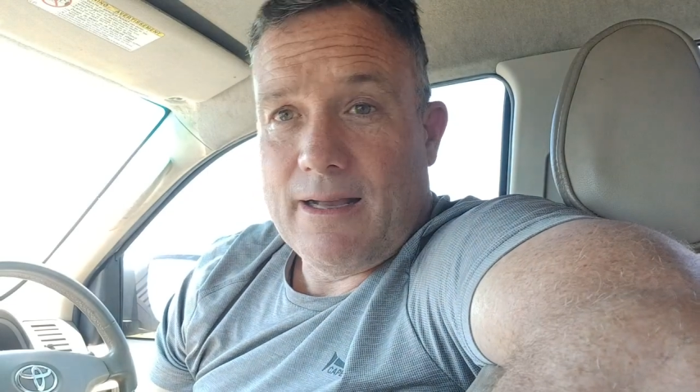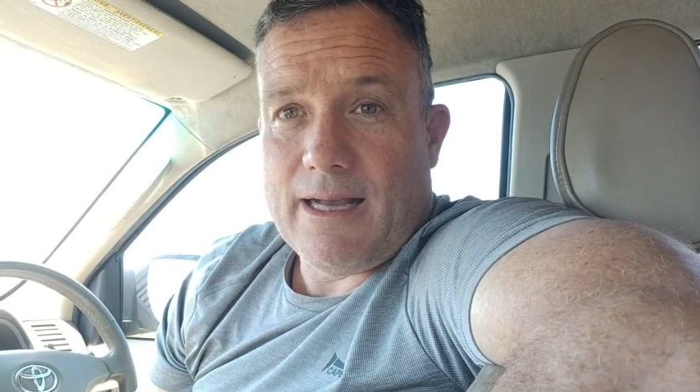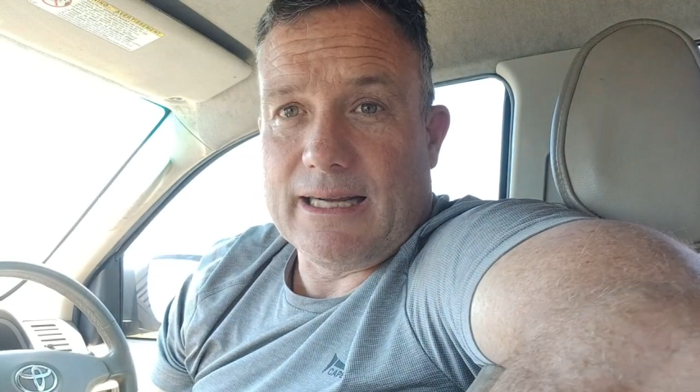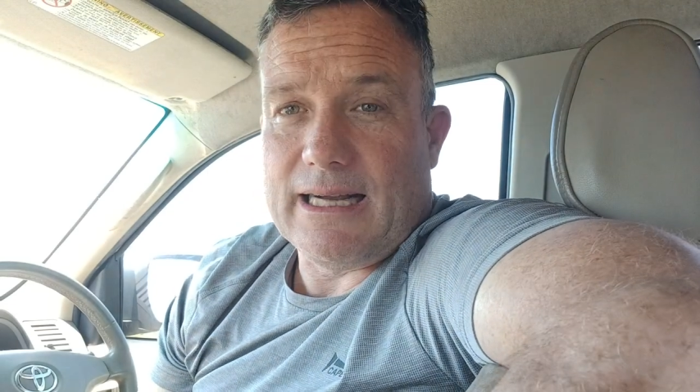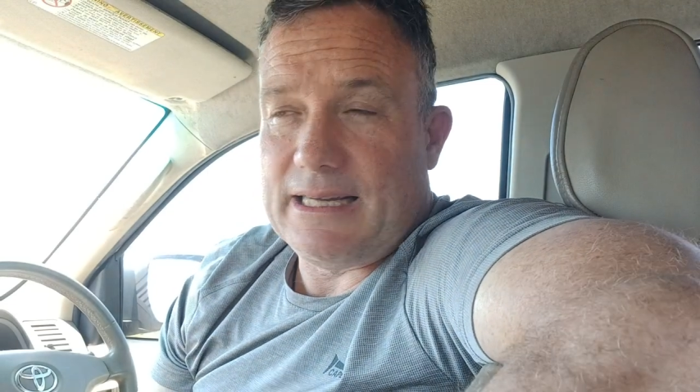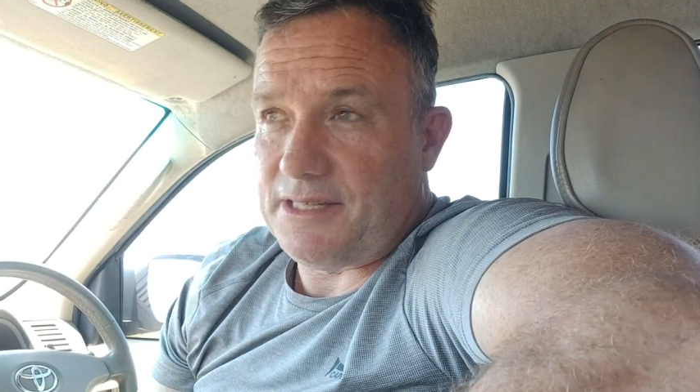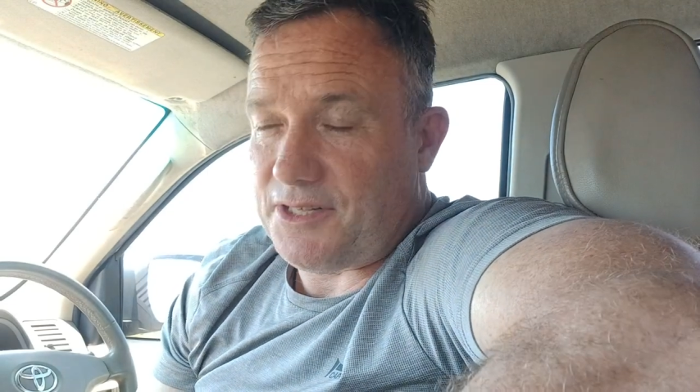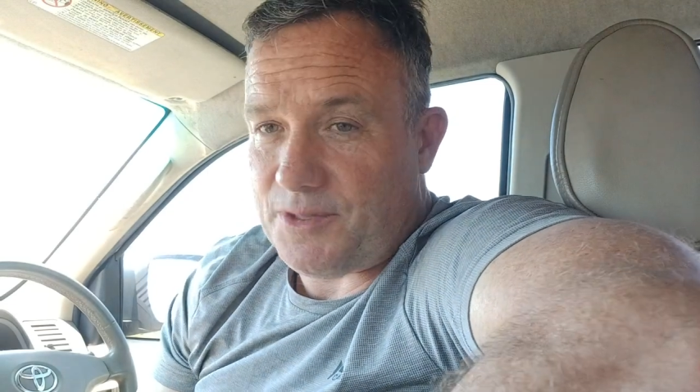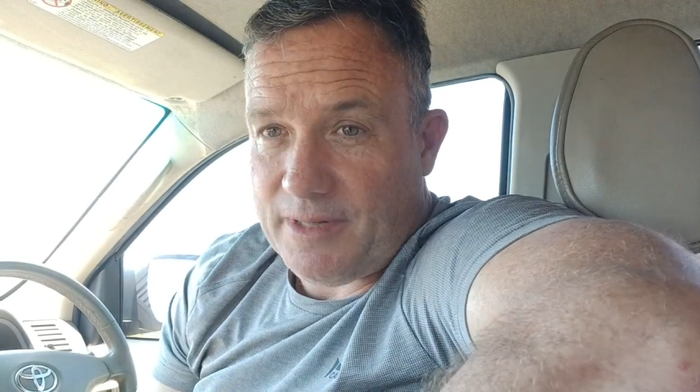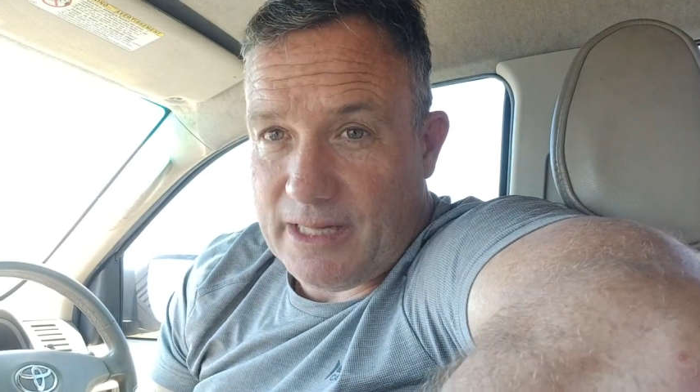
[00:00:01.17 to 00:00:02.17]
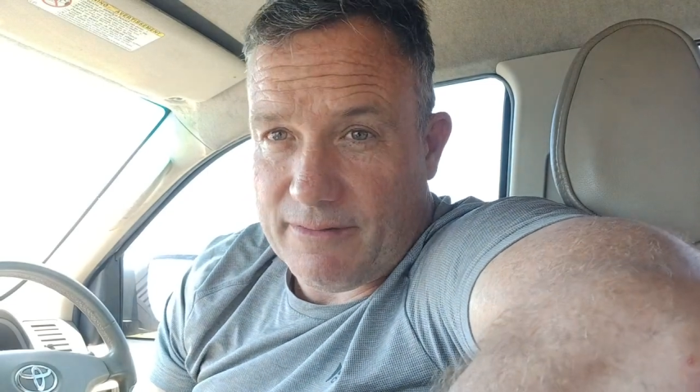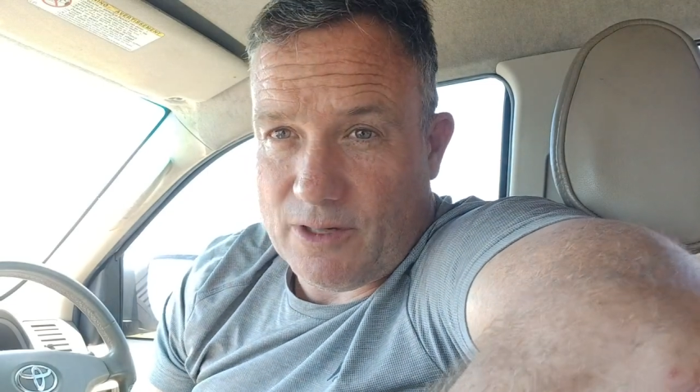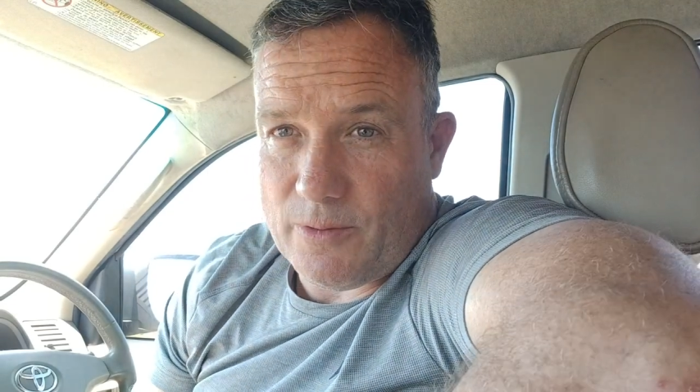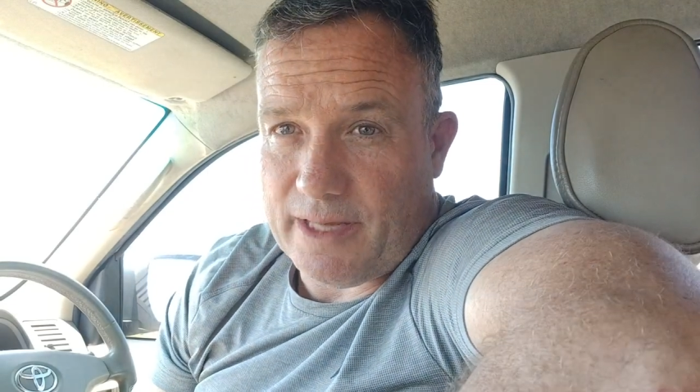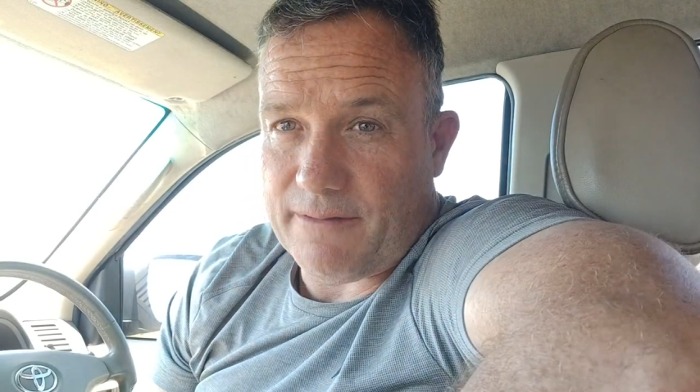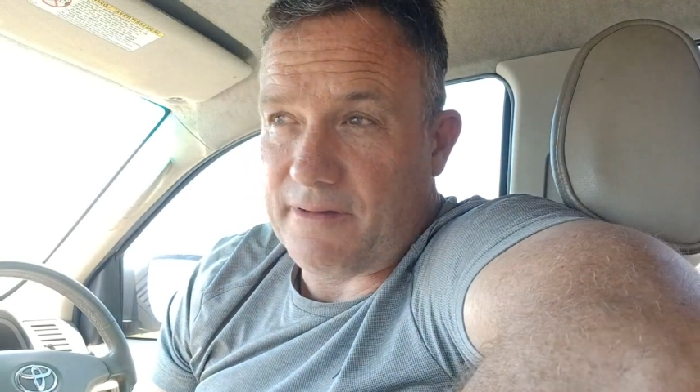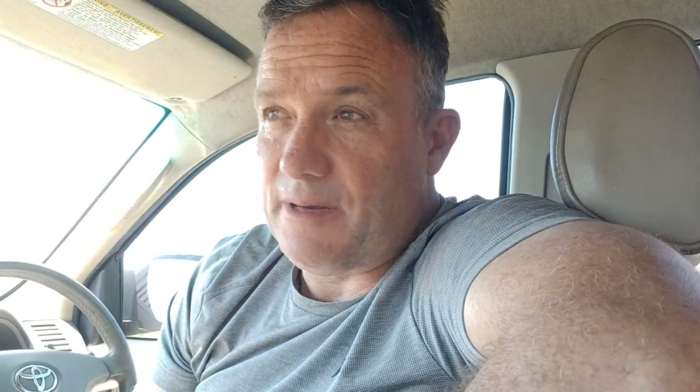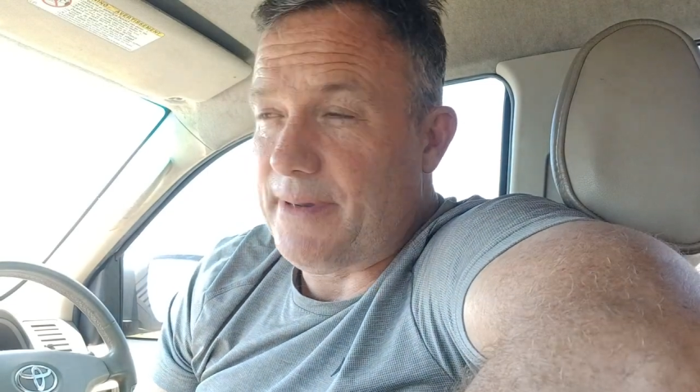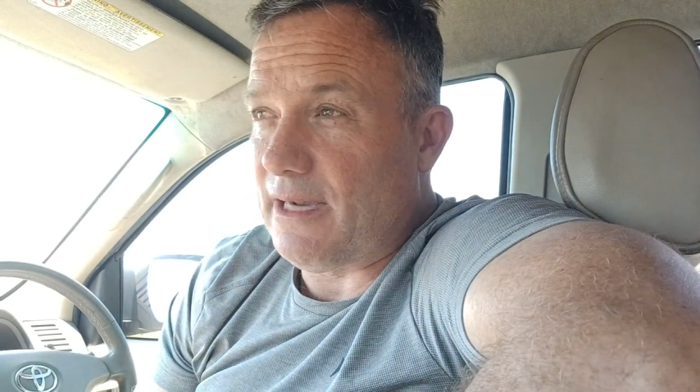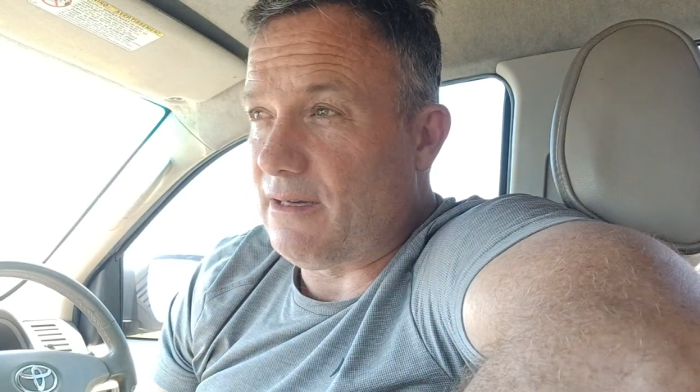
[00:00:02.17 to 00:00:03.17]
Hi guys, I just want to give a quick
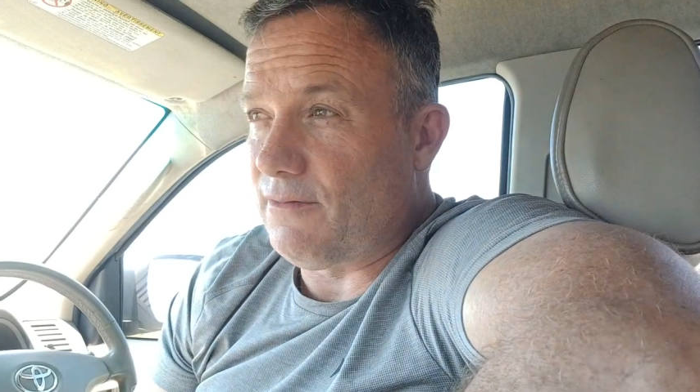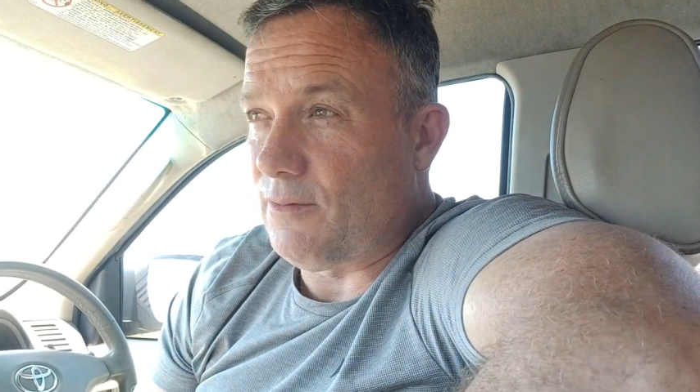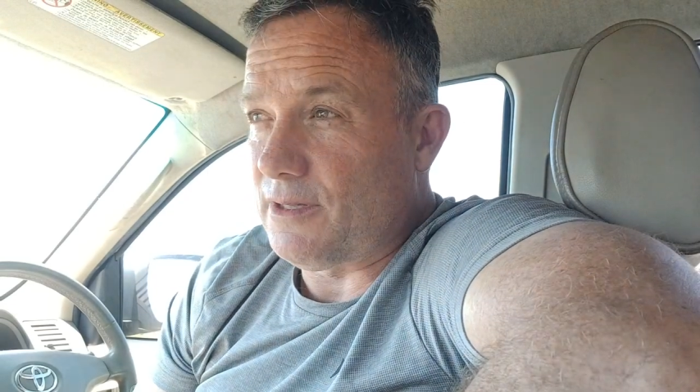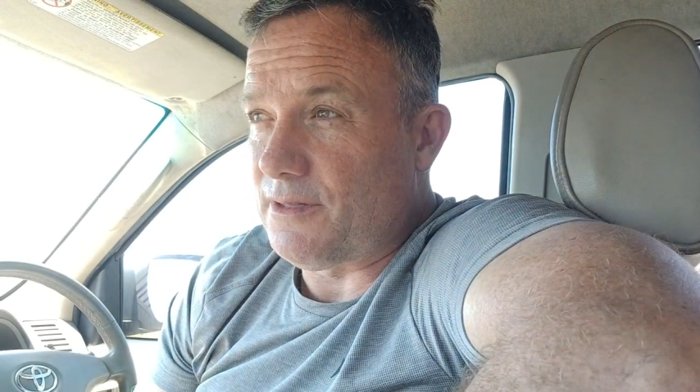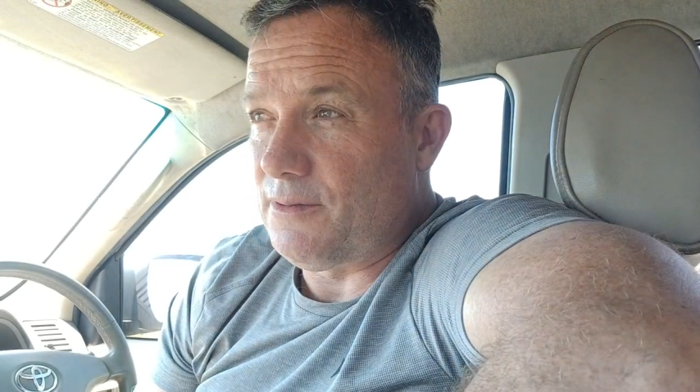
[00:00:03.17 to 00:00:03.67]
feedback of what